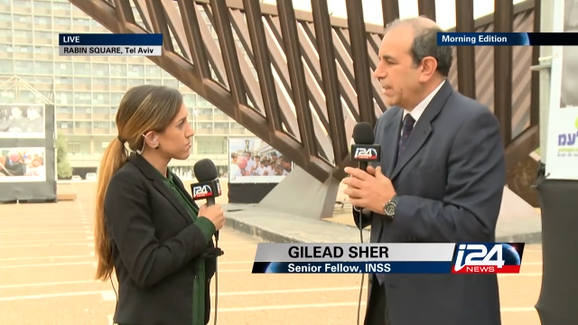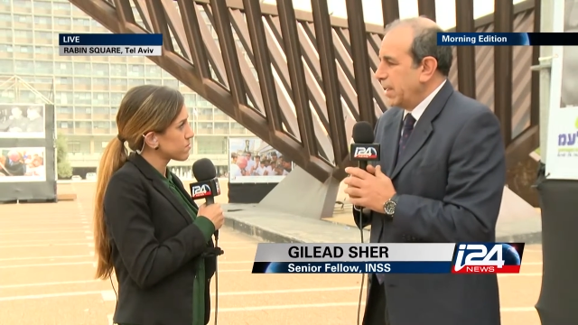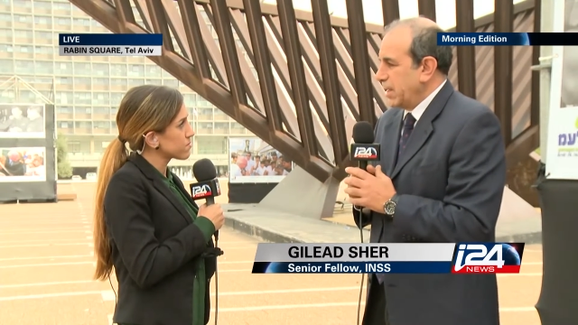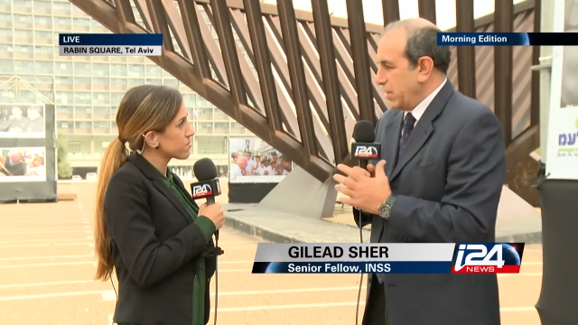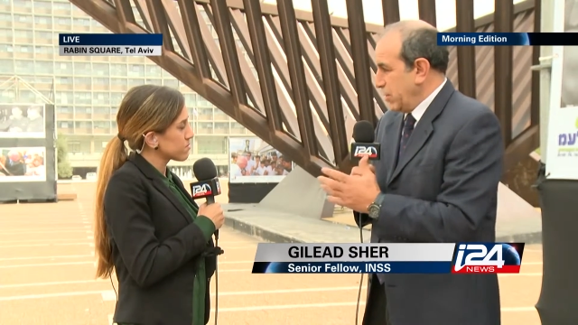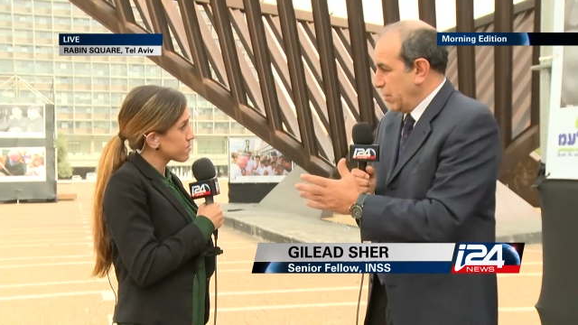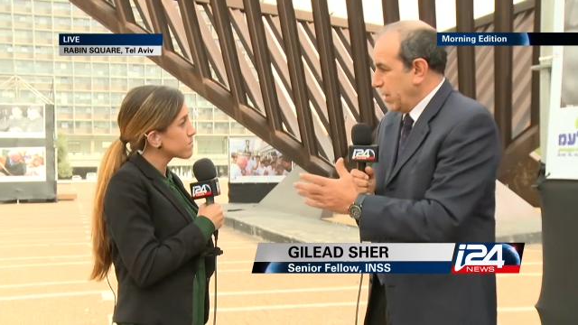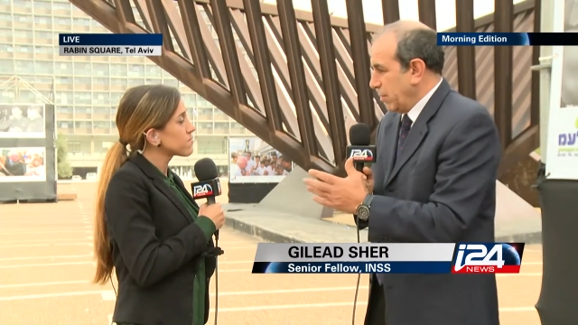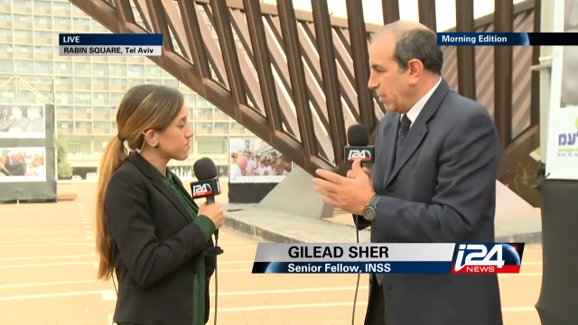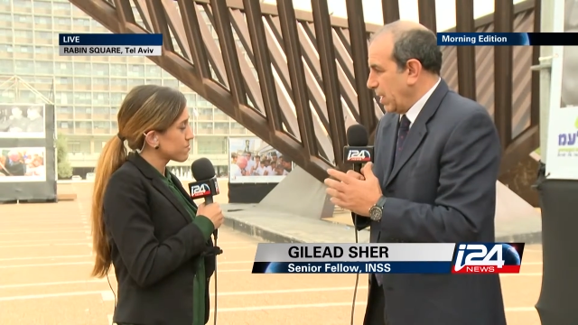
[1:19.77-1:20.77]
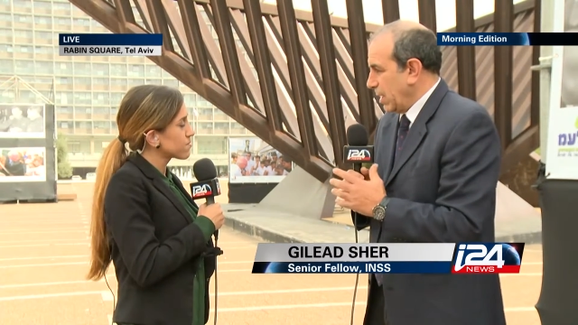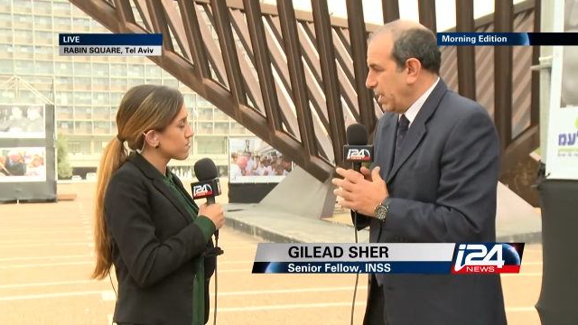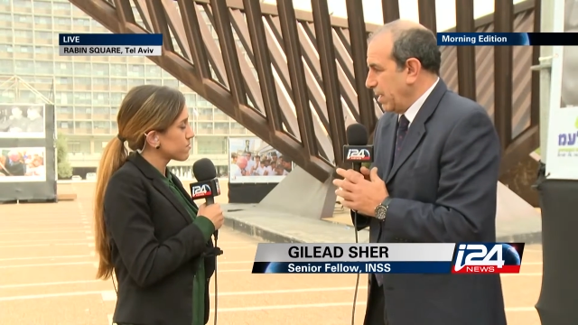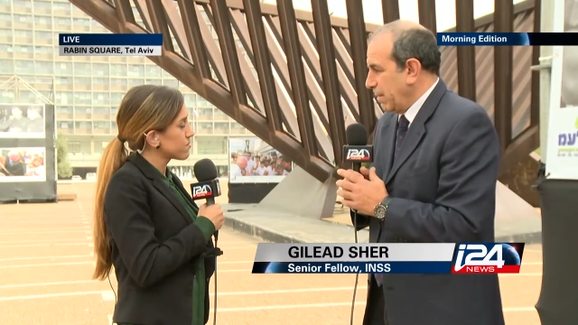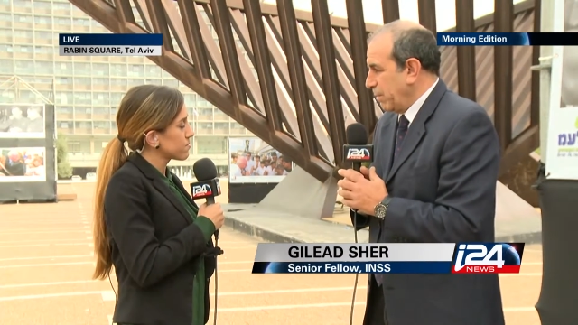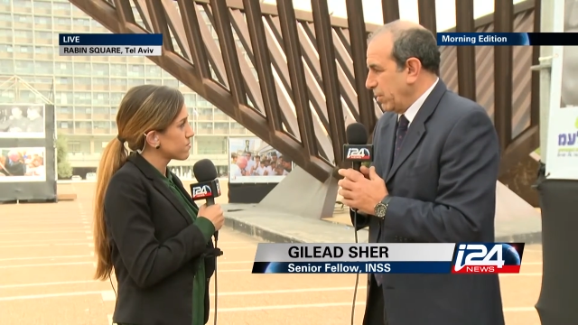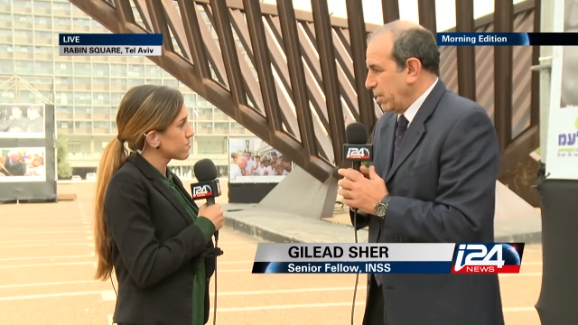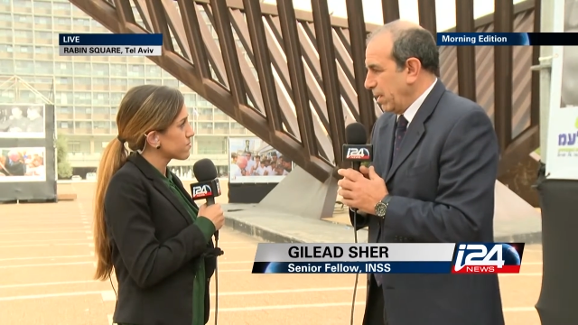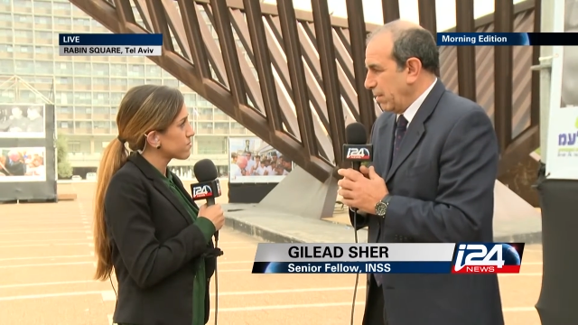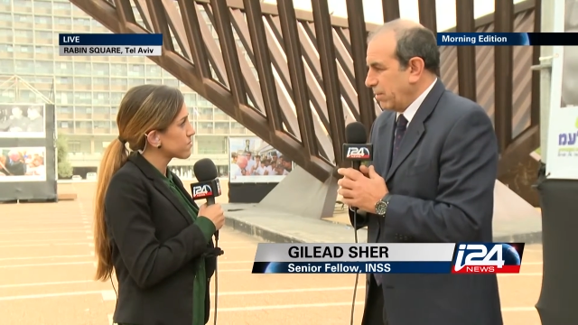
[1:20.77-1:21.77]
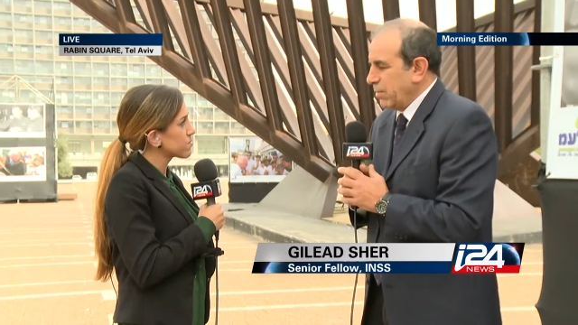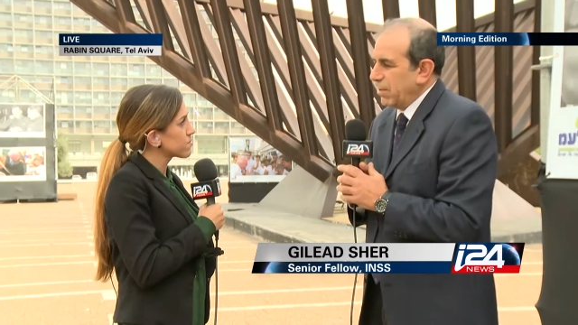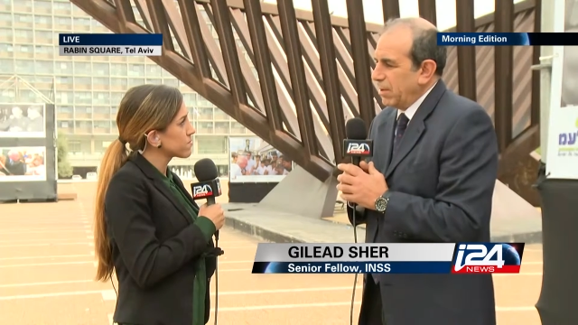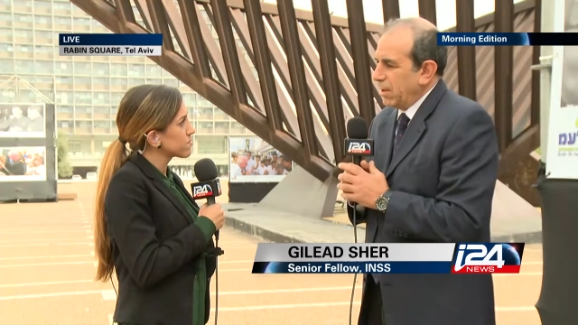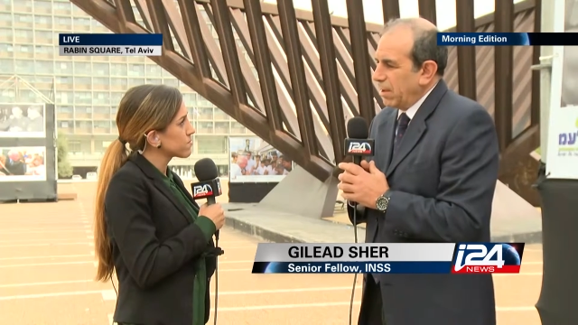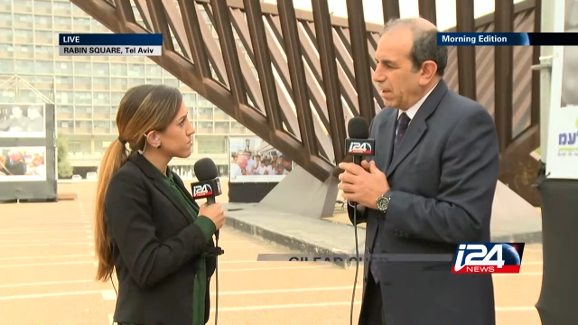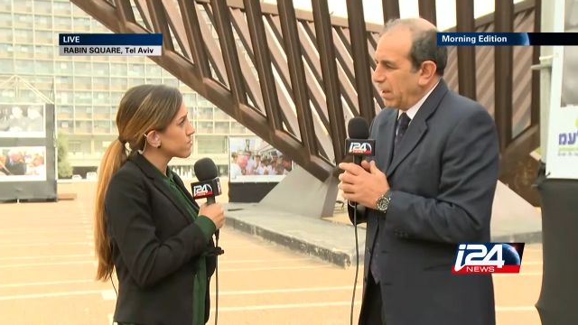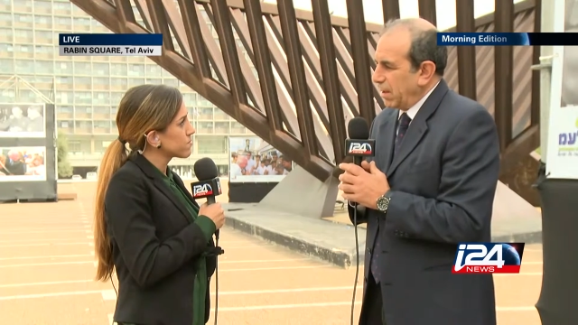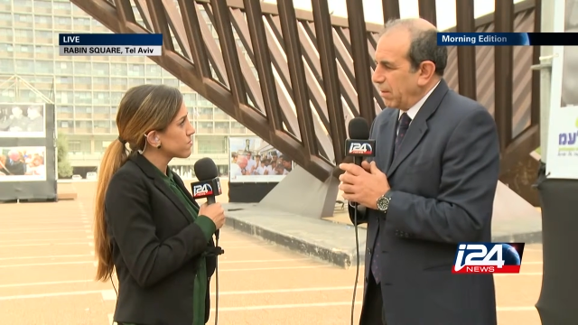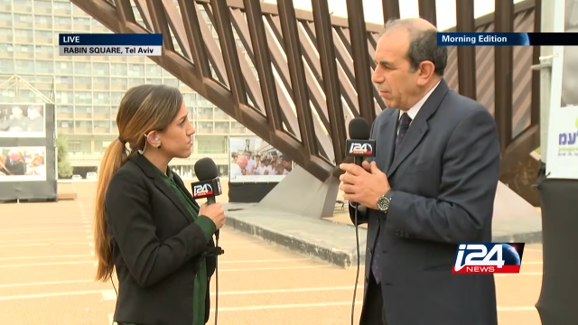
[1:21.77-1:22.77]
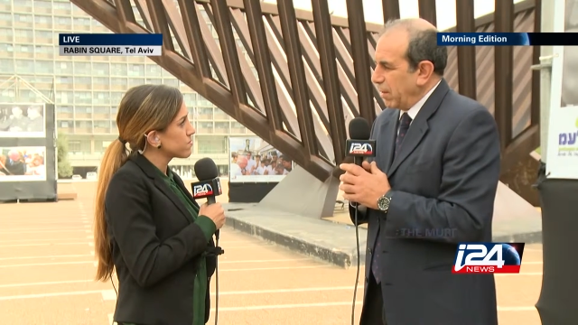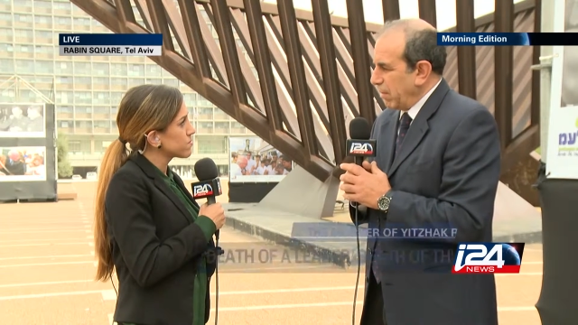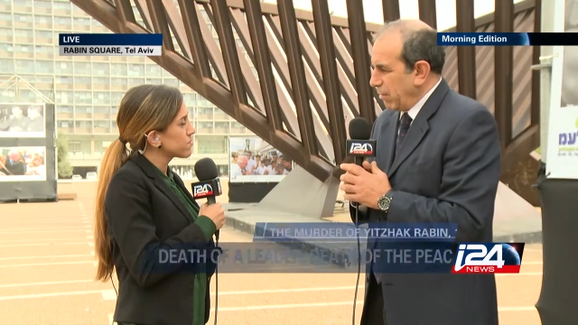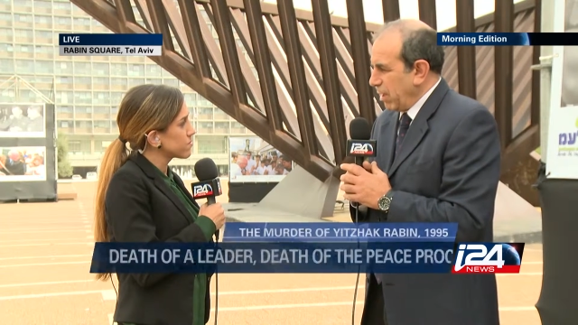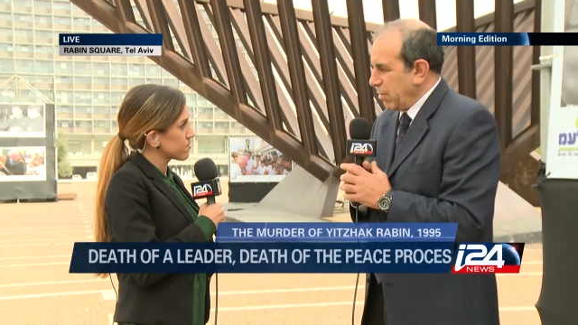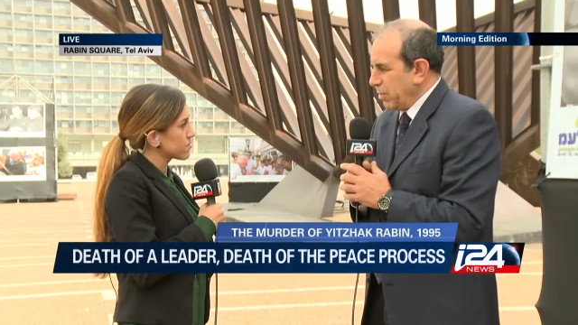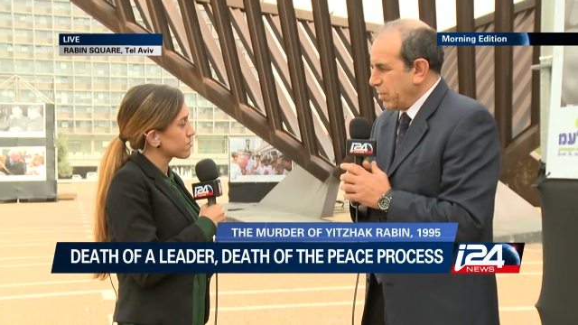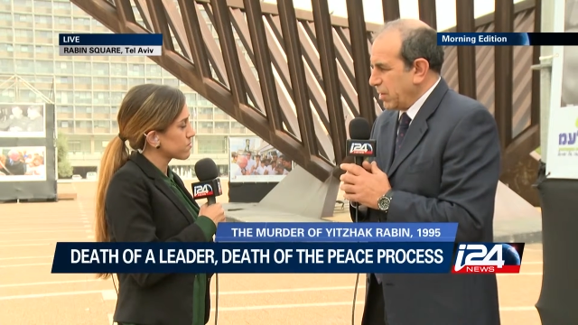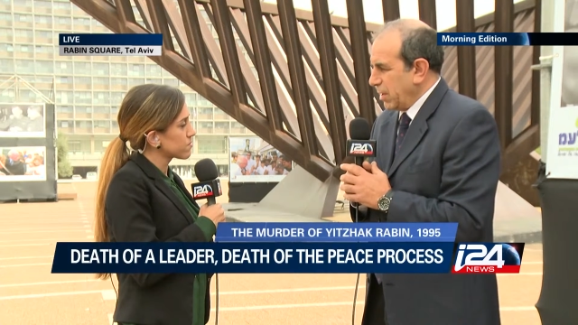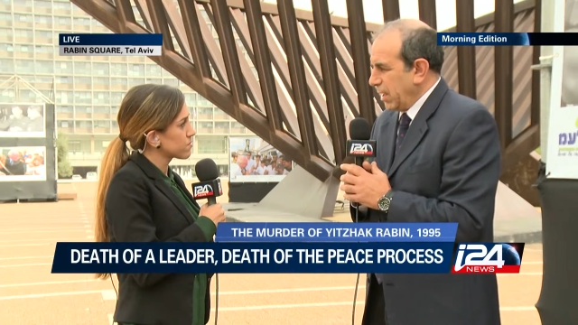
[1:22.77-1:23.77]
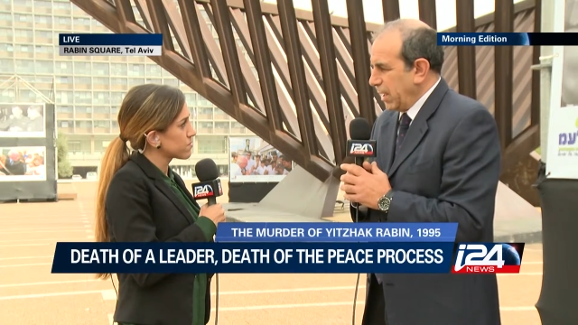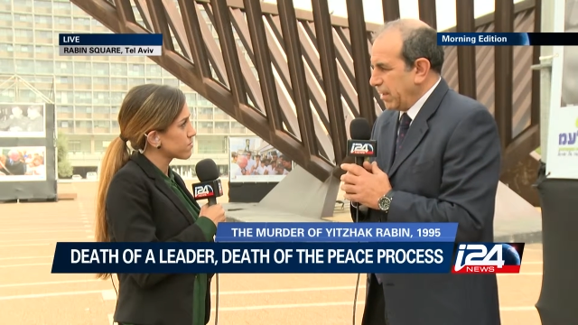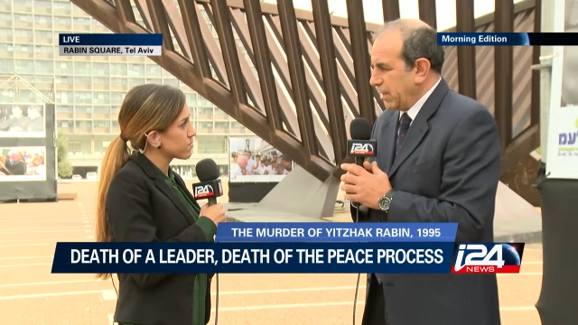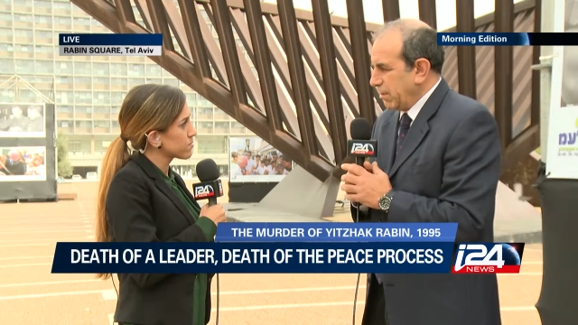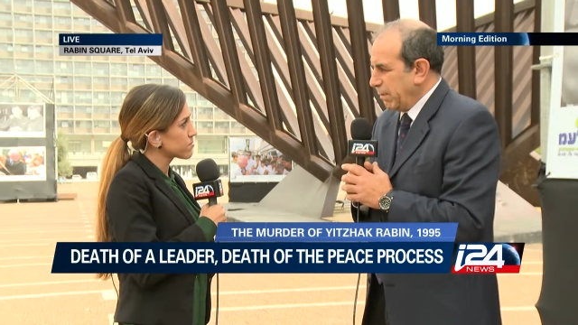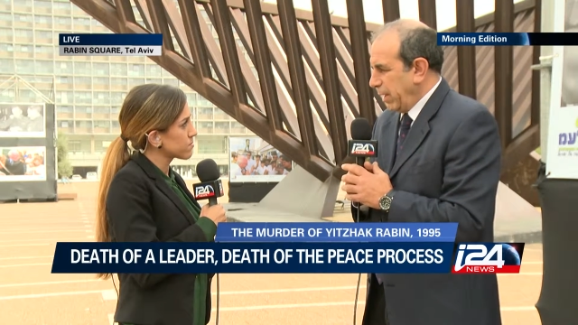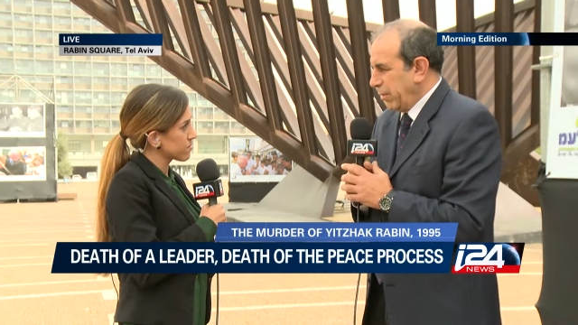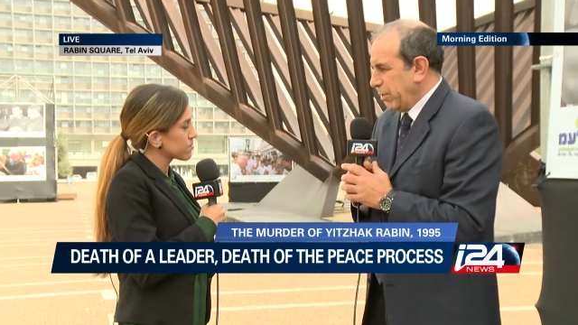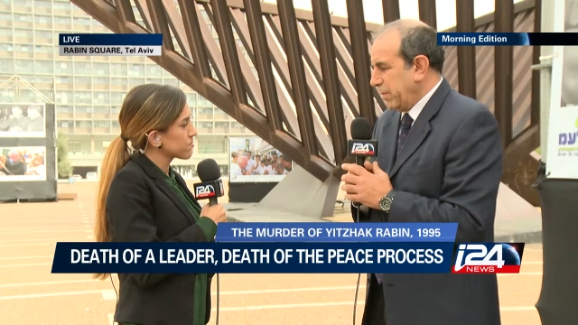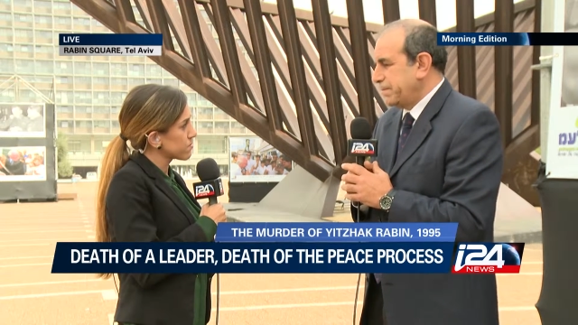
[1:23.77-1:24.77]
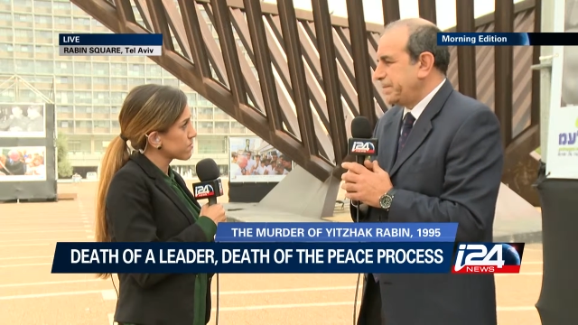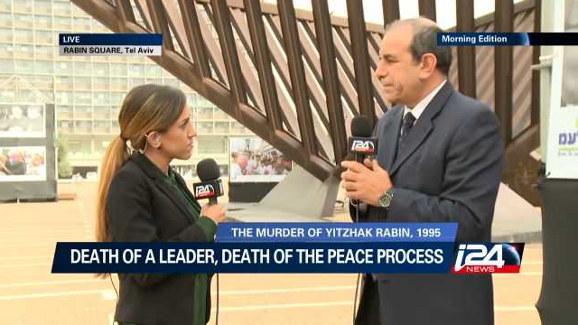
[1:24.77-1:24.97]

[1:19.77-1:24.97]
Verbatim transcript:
Speaker 1: as you uh, rightly pointed out, uh, when Barak was elected to power.